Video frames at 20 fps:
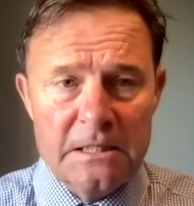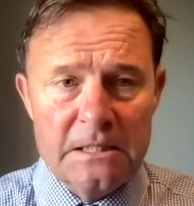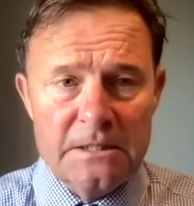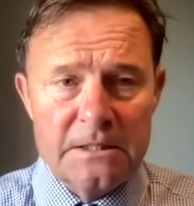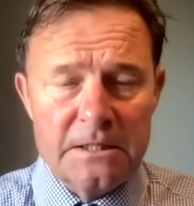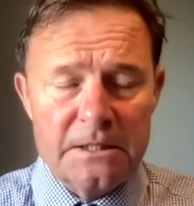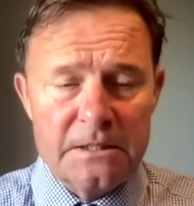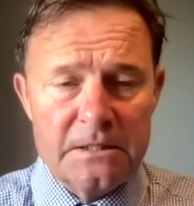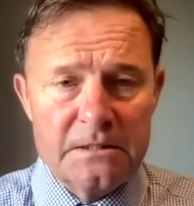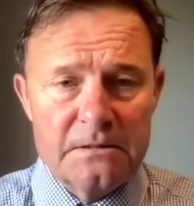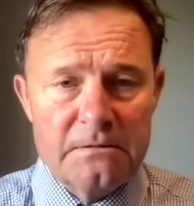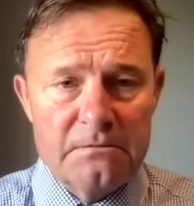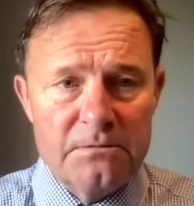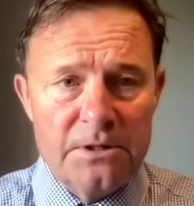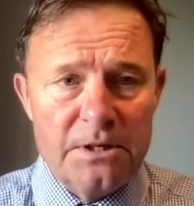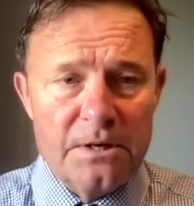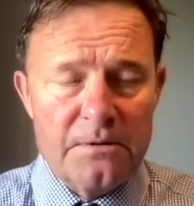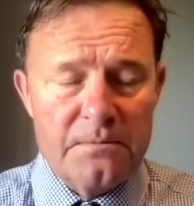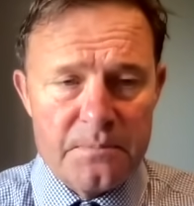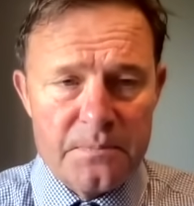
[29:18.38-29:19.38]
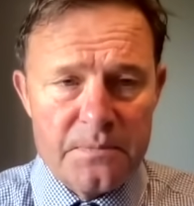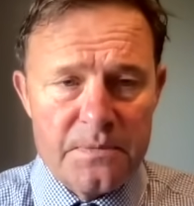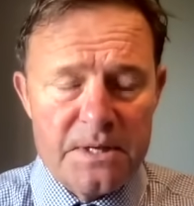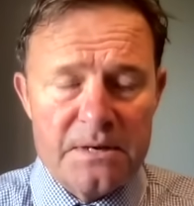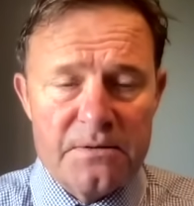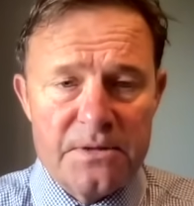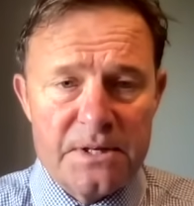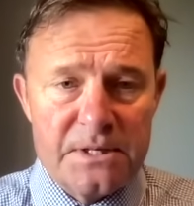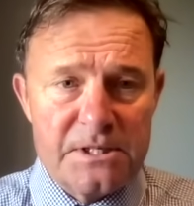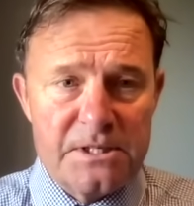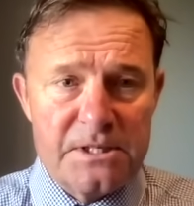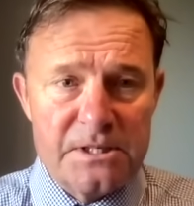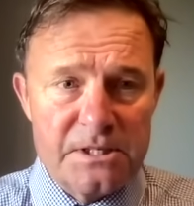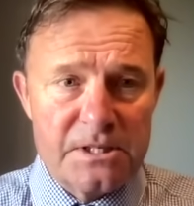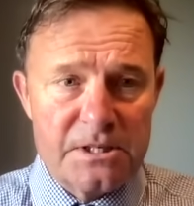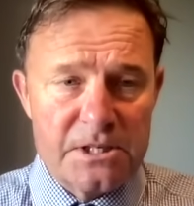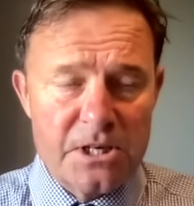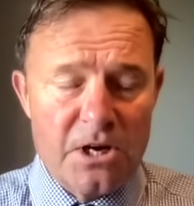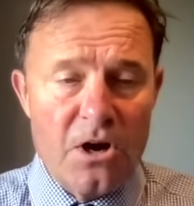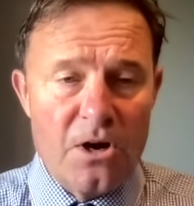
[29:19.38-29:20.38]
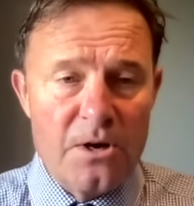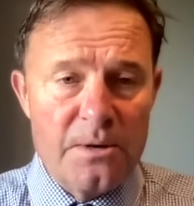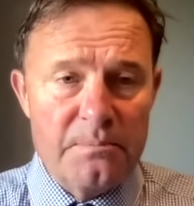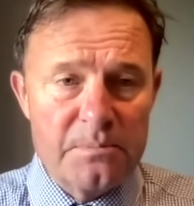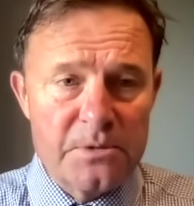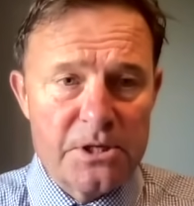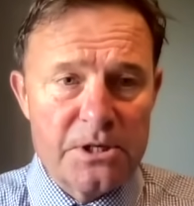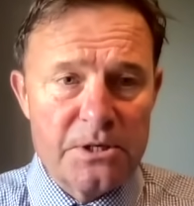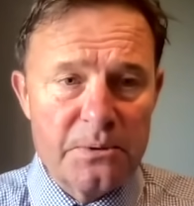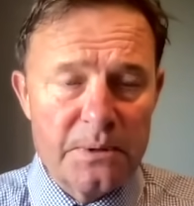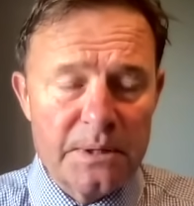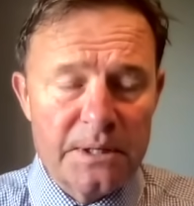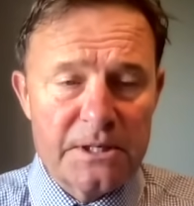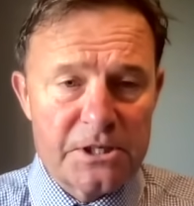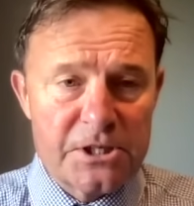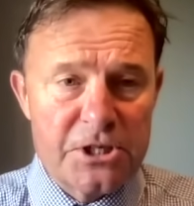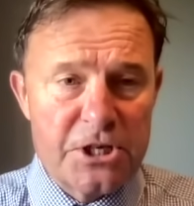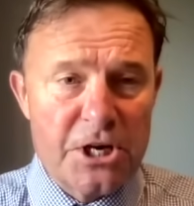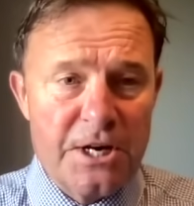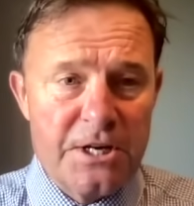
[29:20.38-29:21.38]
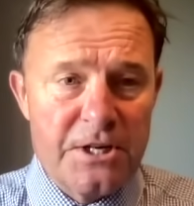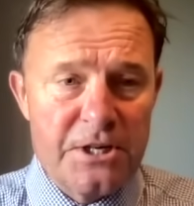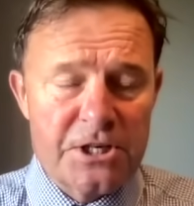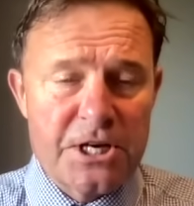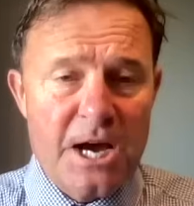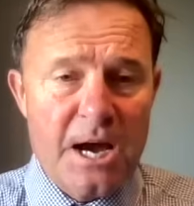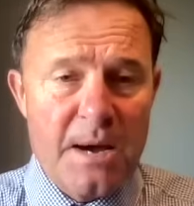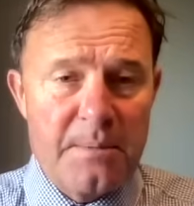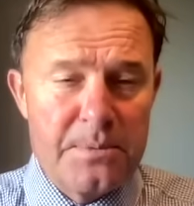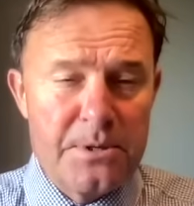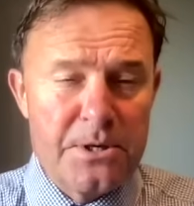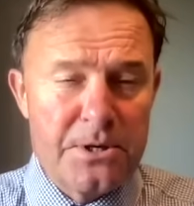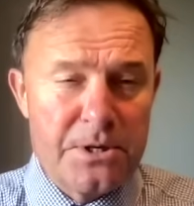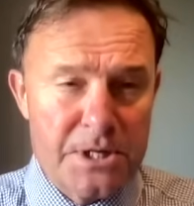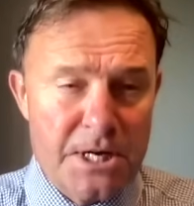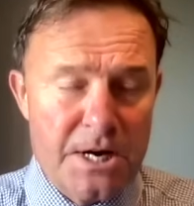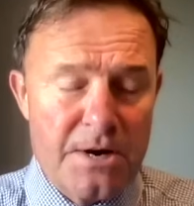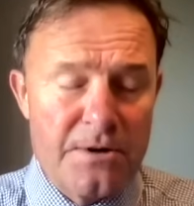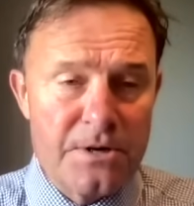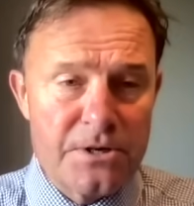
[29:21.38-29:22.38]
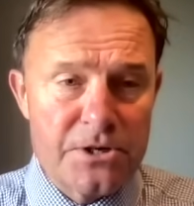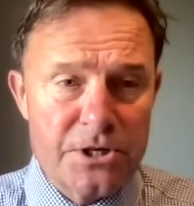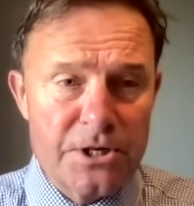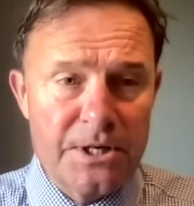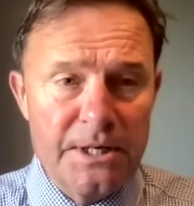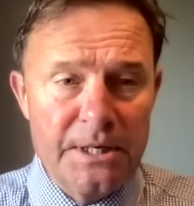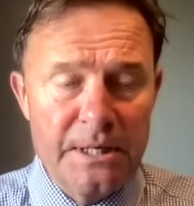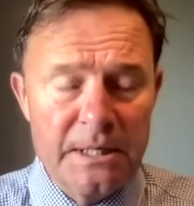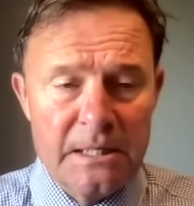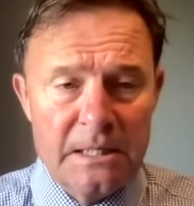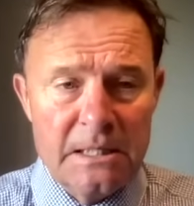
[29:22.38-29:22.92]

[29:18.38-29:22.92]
that, you know, this is the time to exchange captured territory,